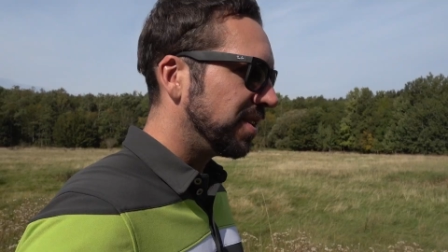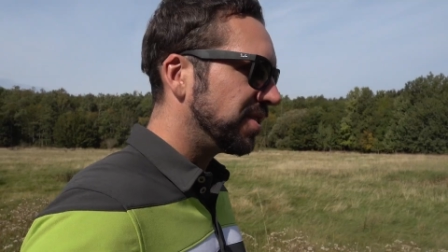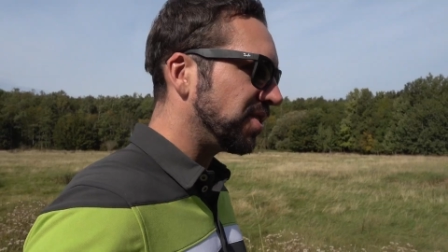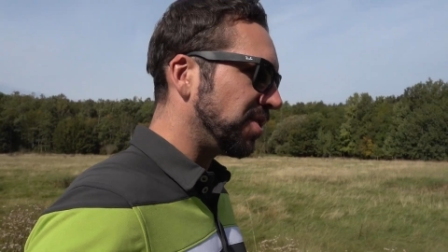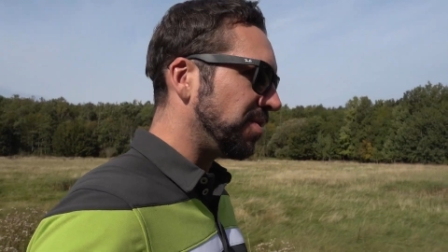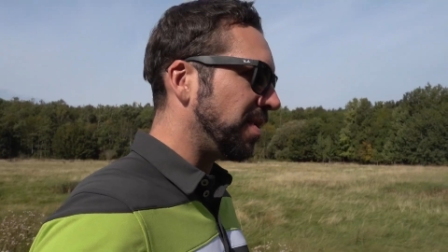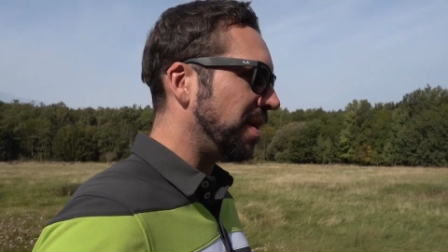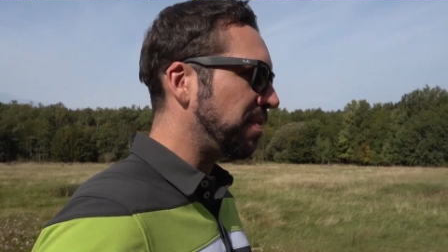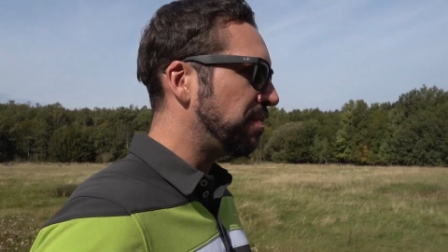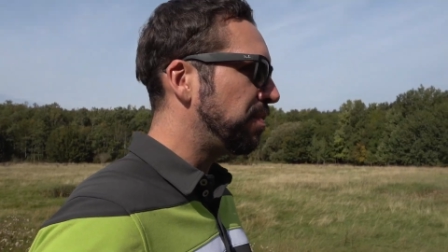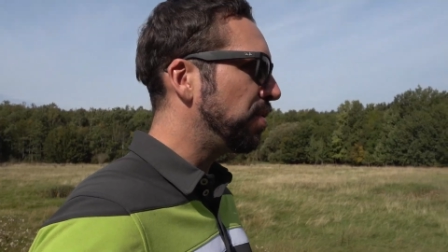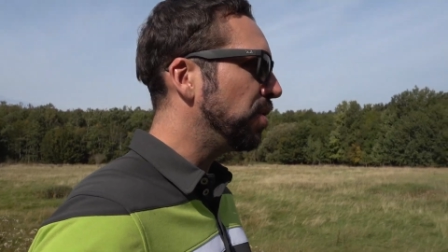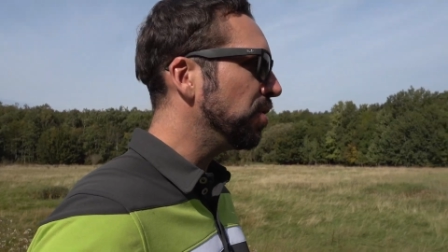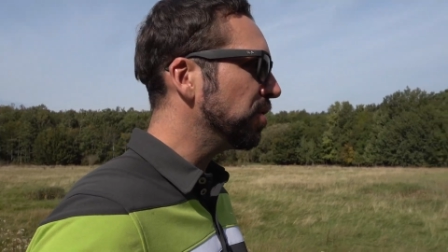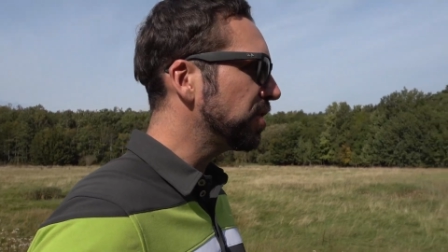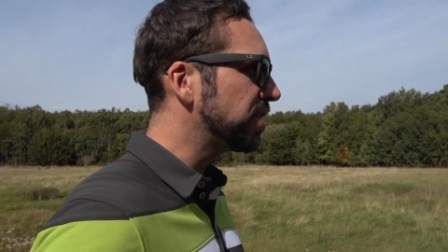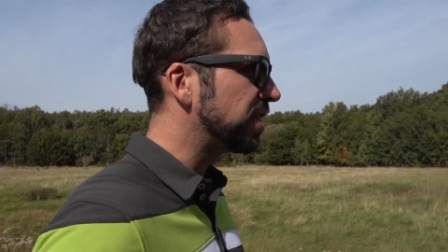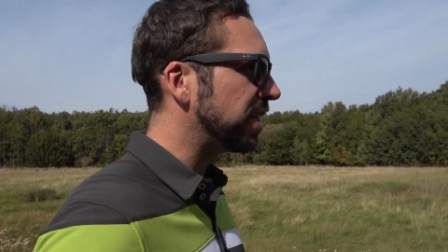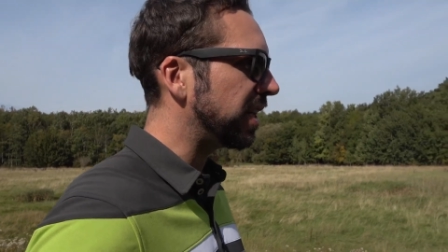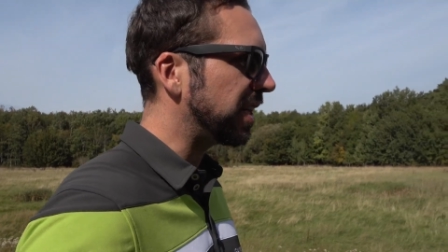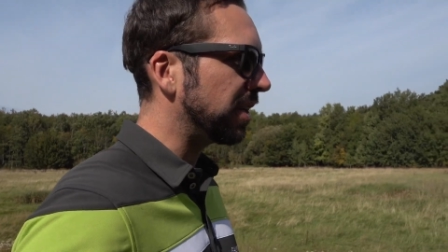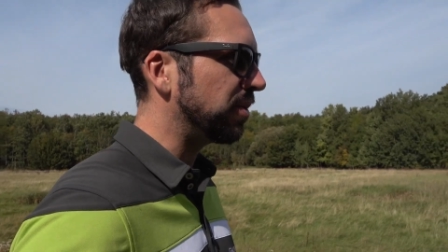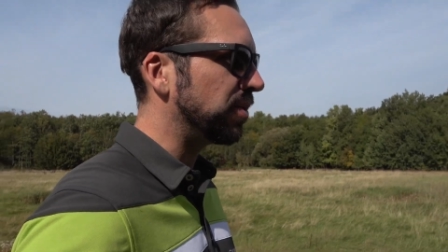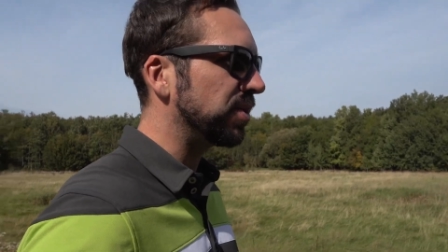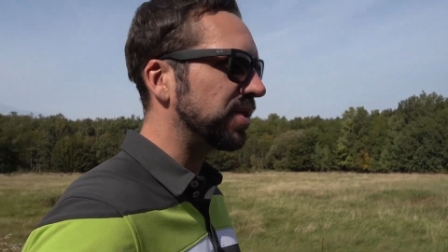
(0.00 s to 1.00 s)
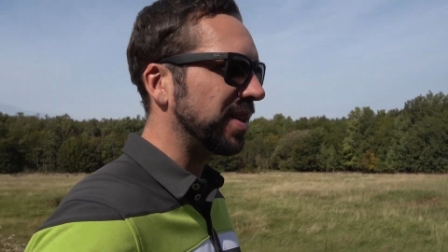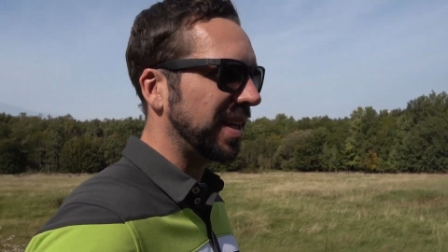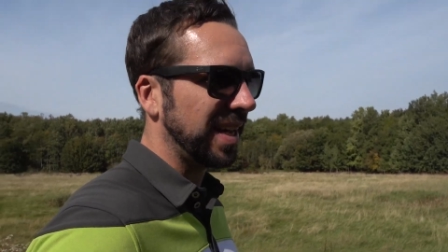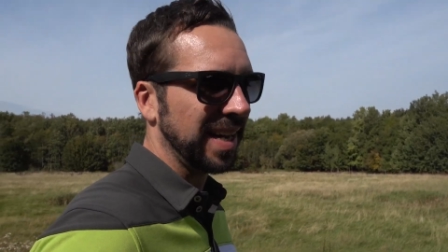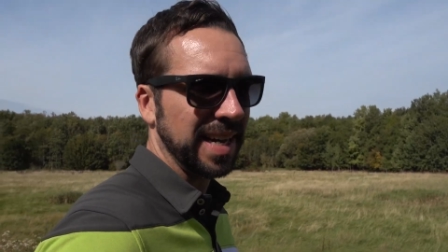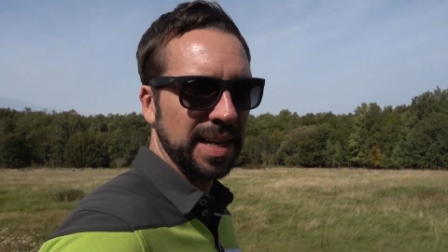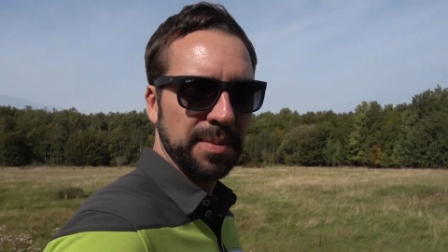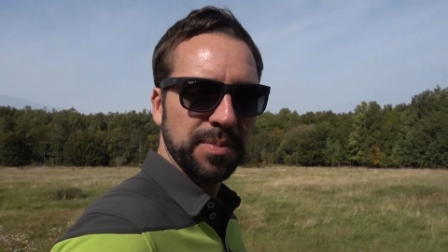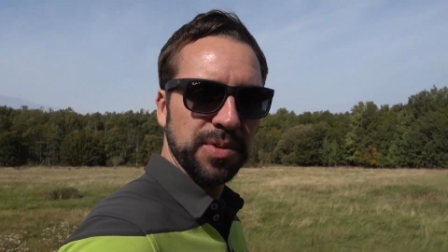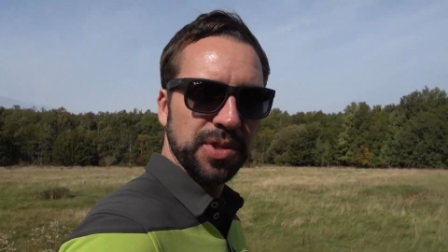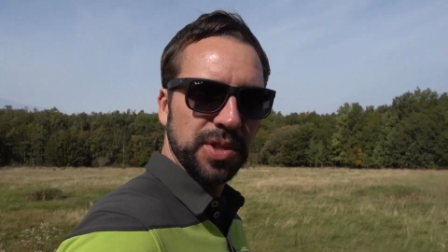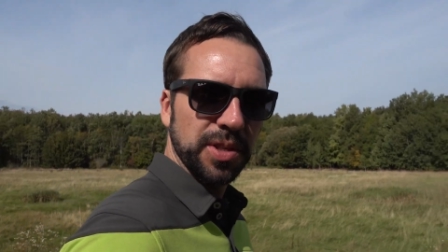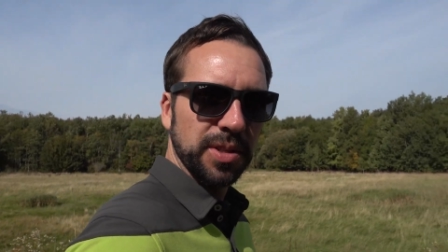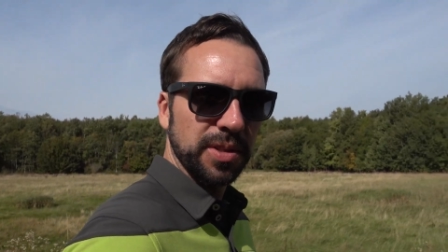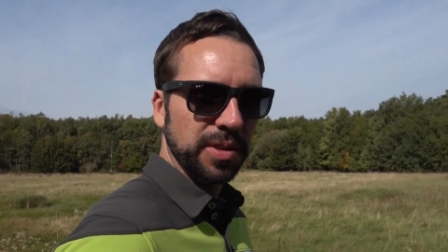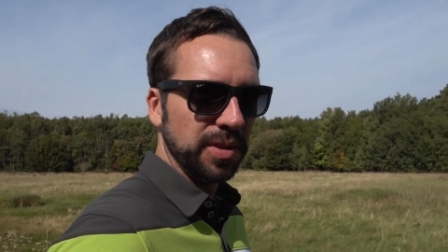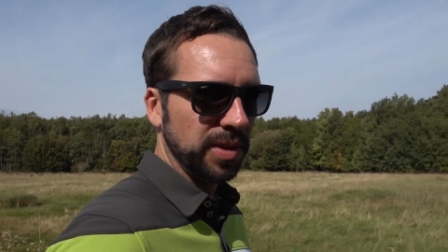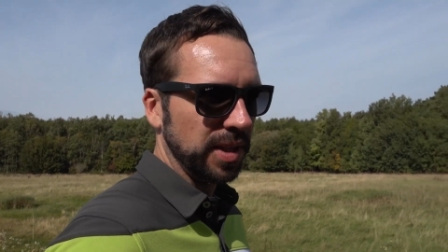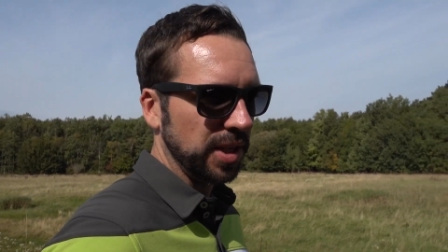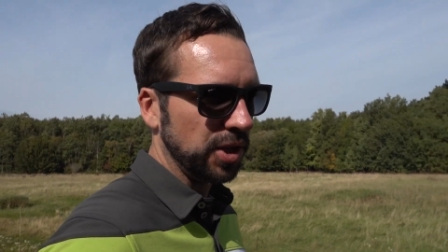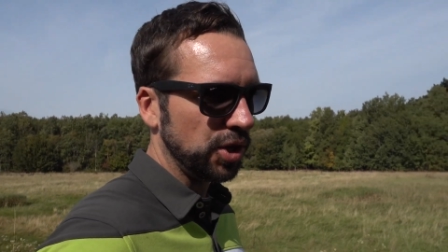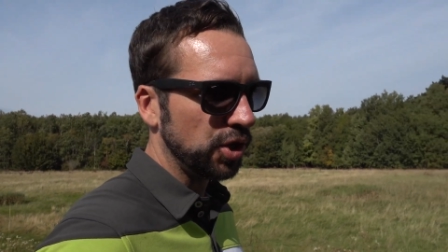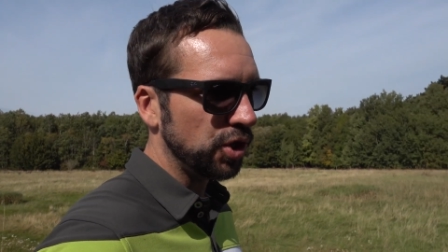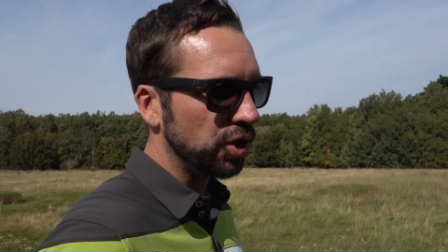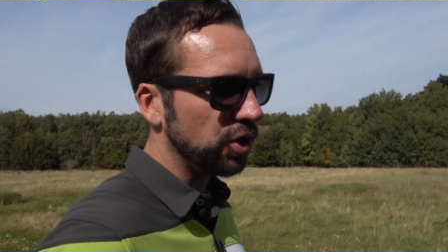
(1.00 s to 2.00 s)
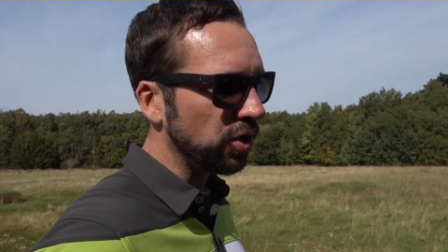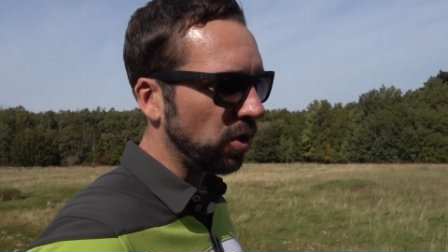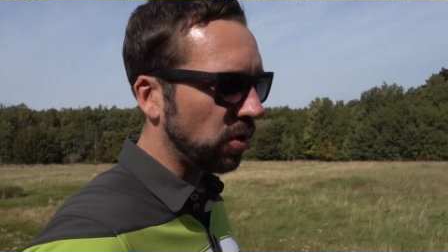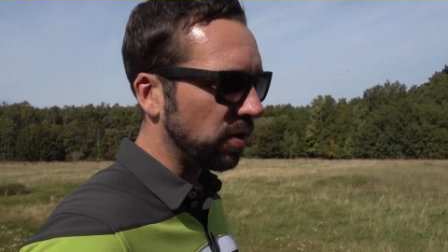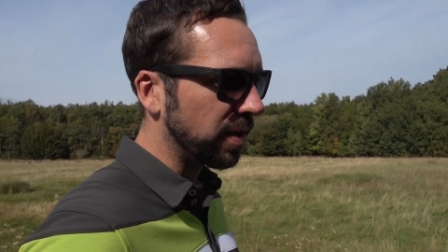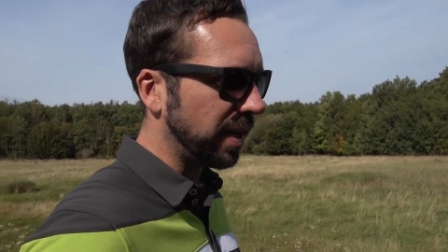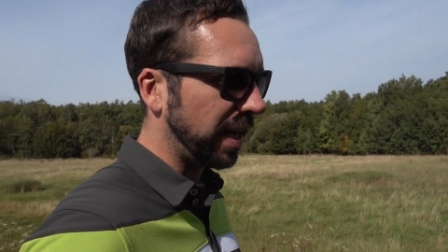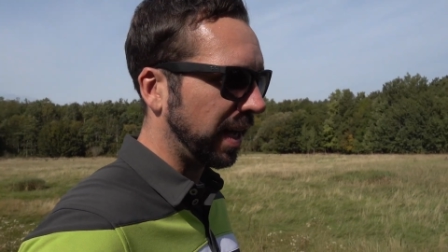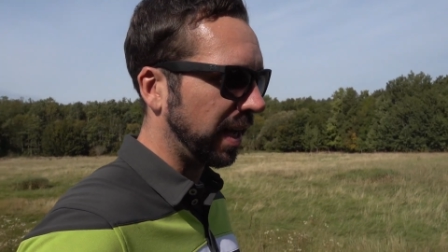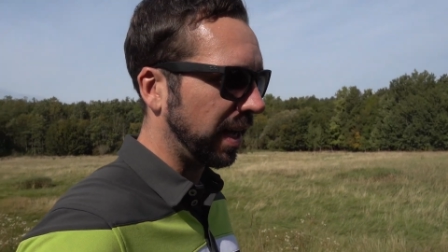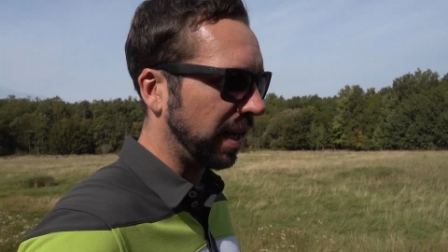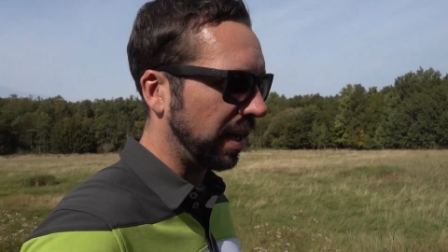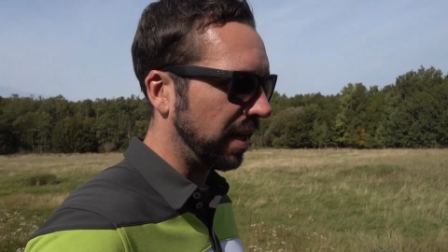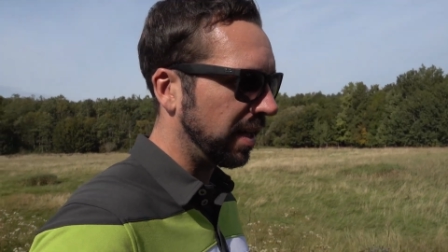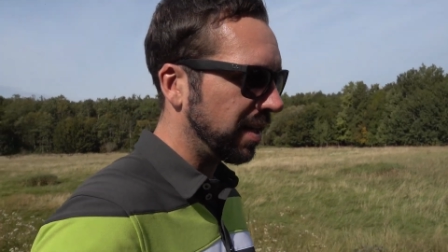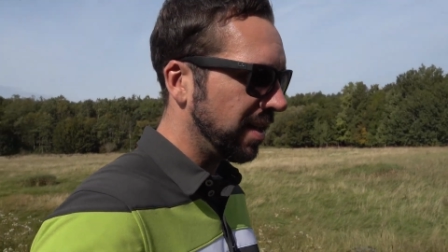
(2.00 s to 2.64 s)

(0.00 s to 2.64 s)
So my putting was absolutely shocking.